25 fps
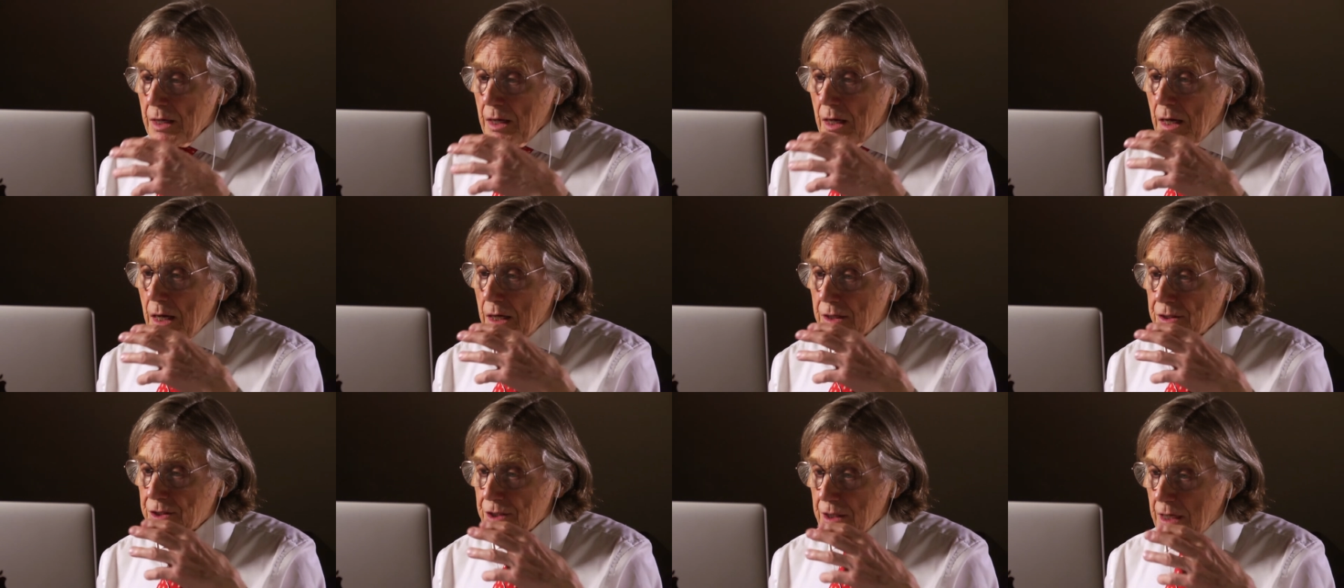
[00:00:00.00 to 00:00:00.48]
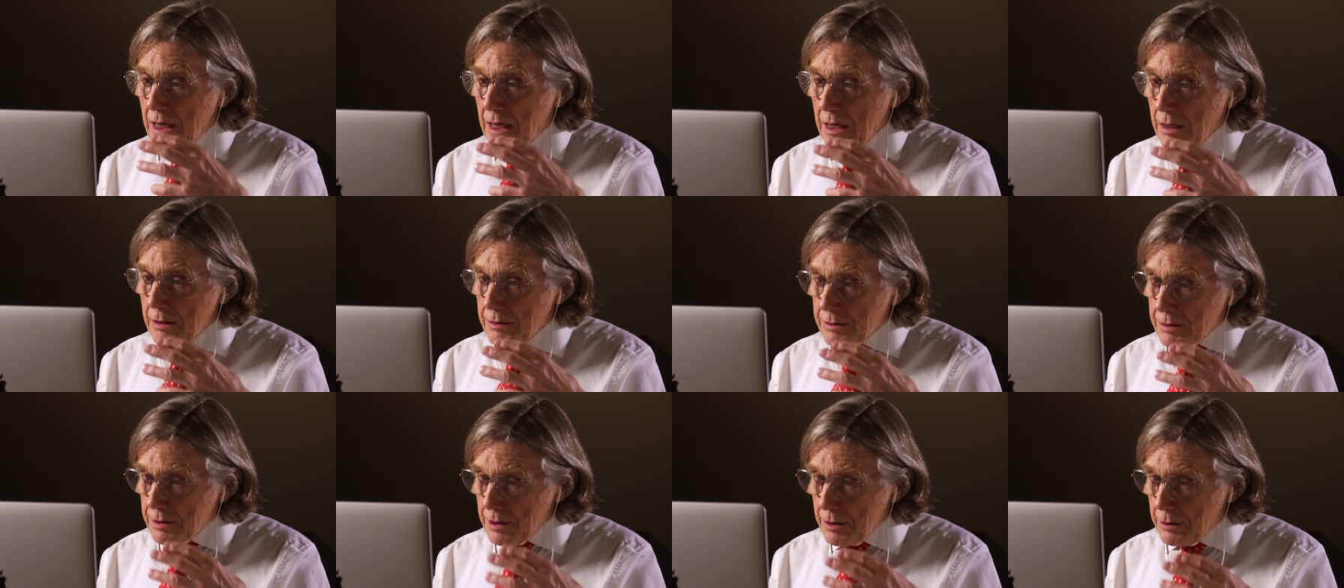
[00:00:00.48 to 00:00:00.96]
a
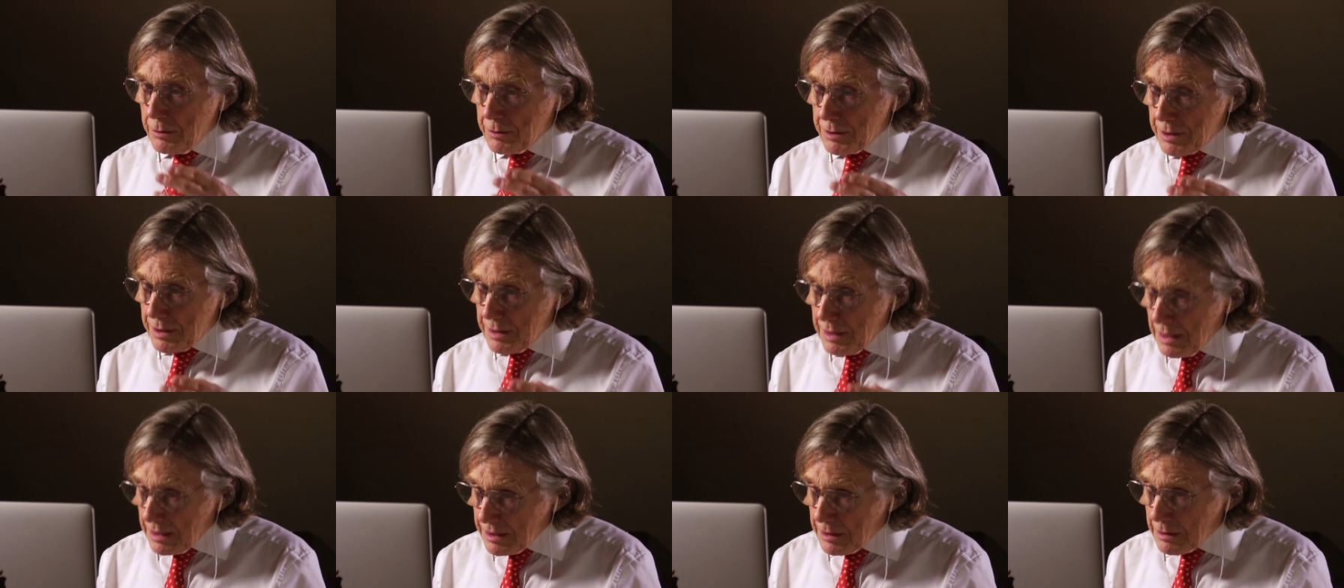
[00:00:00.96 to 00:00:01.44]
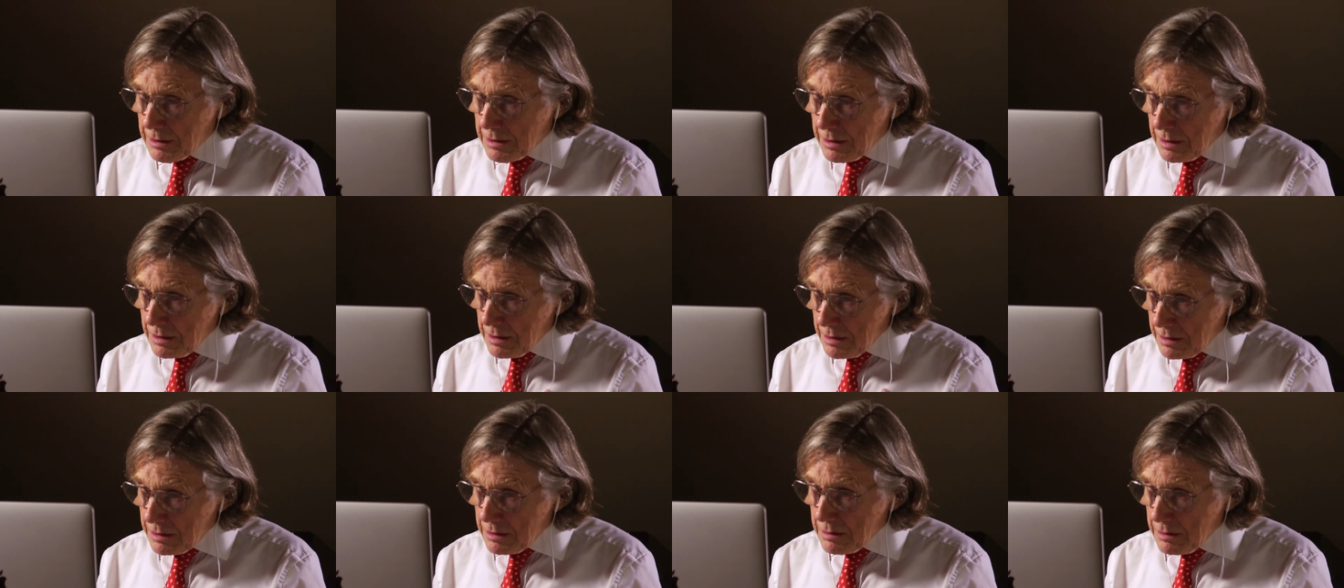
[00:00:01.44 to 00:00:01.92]
child who's another
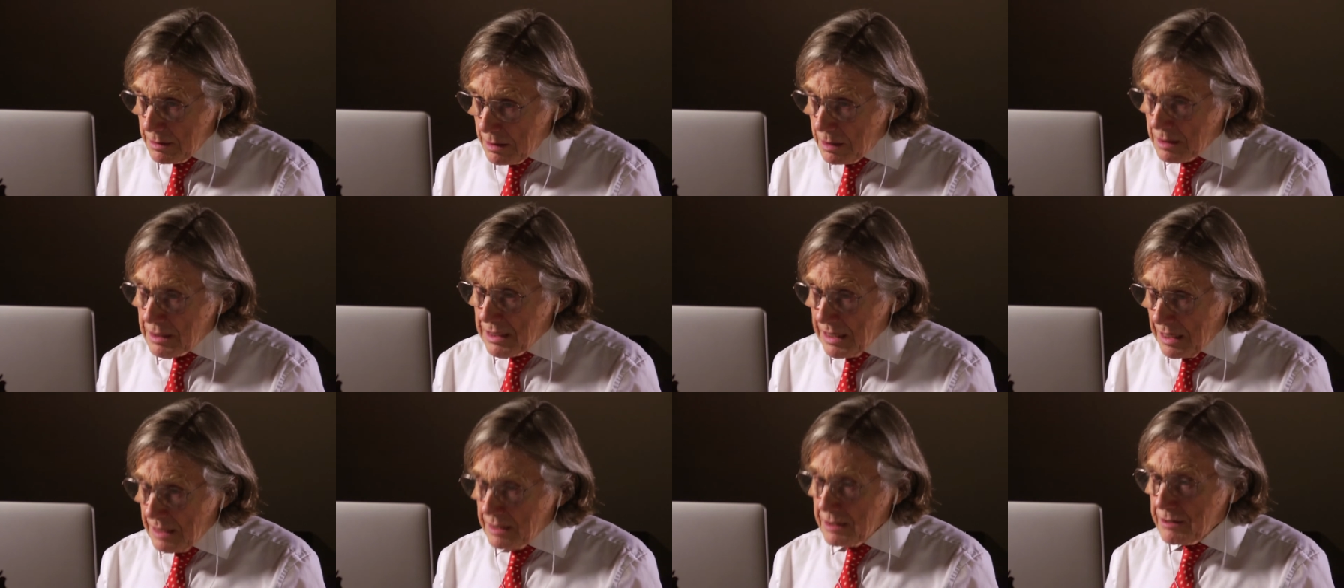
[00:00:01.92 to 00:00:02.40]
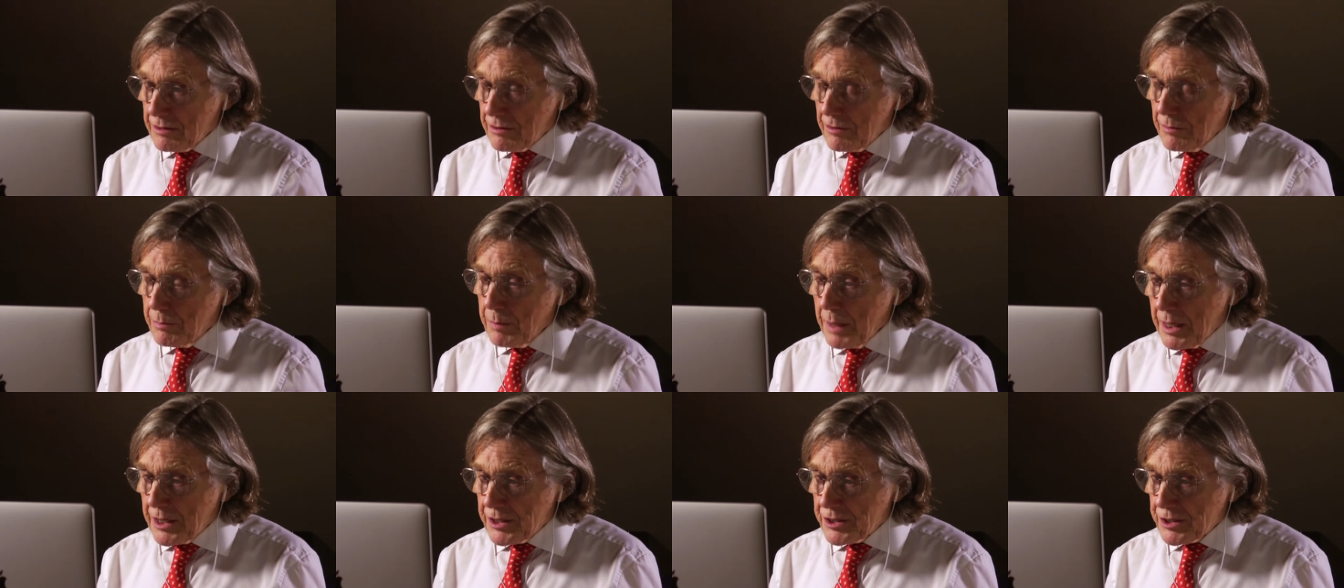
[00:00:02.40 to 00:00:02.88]
category of
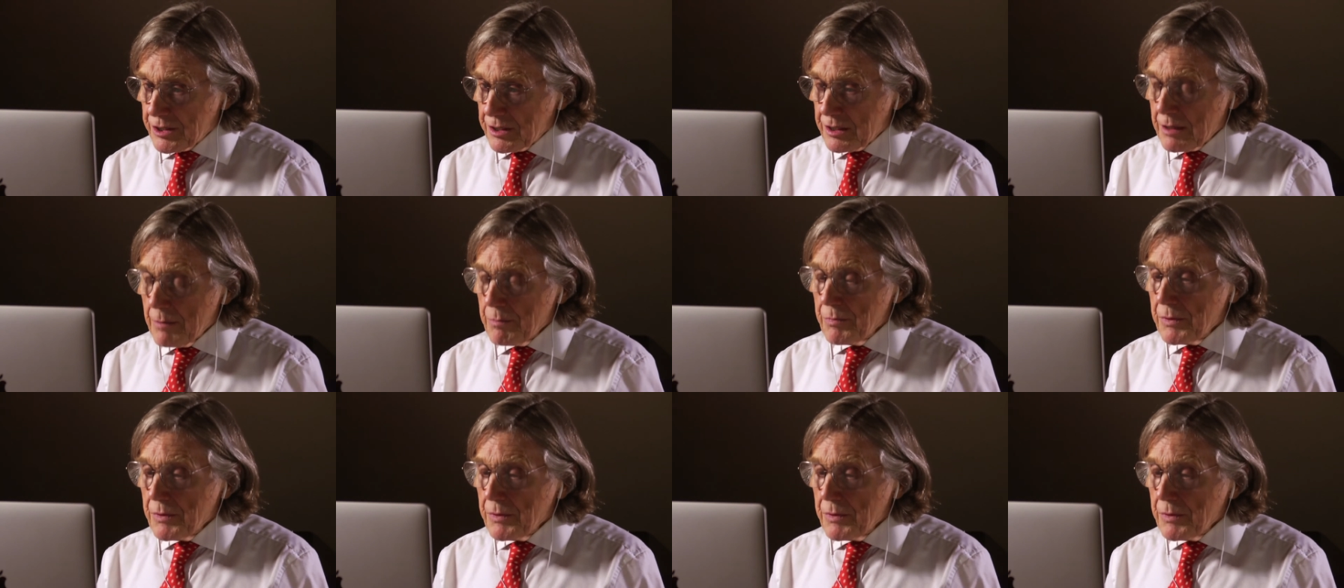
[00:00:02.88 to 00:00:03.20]
patient,